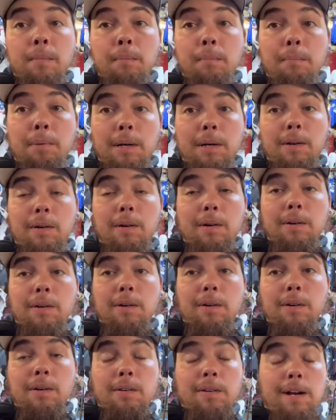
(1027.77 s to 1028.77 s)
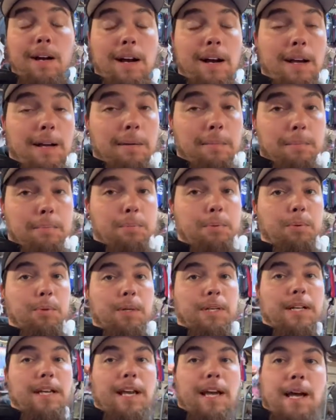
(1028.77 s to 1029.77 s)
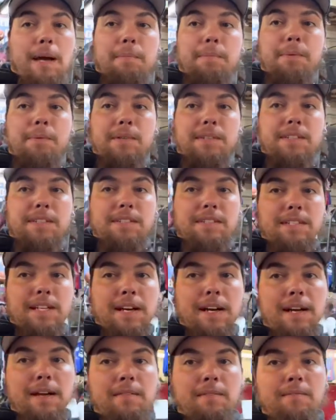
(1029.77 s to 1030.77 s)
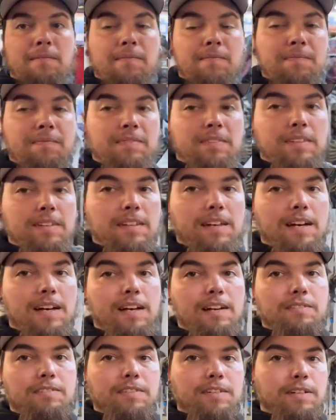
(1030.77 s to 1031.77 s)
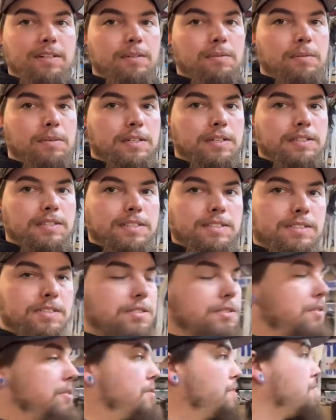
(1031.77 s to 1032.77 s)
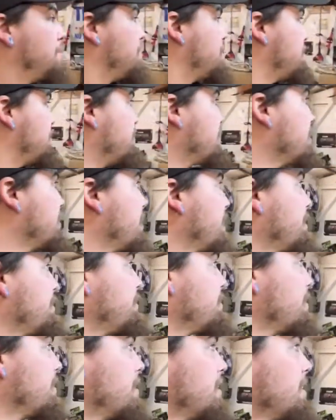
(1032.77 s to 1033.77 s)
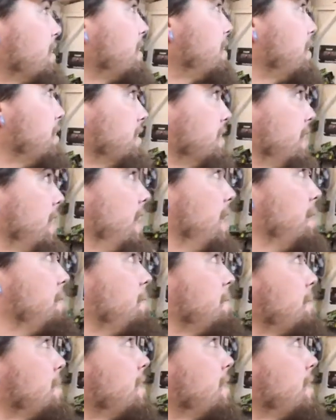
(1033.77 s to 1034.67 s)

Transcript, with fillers: But all in all, I am pretty happy with this guy. I've uh, wanted this dude for a really long time.